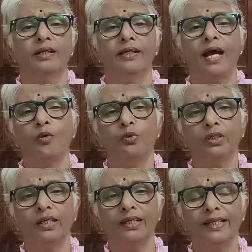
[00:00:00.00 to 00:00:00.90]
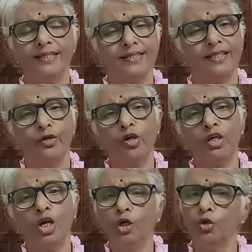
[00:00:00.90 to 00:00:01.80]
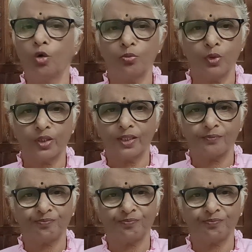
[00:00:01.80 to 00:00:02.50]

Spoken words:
down it in your notebook.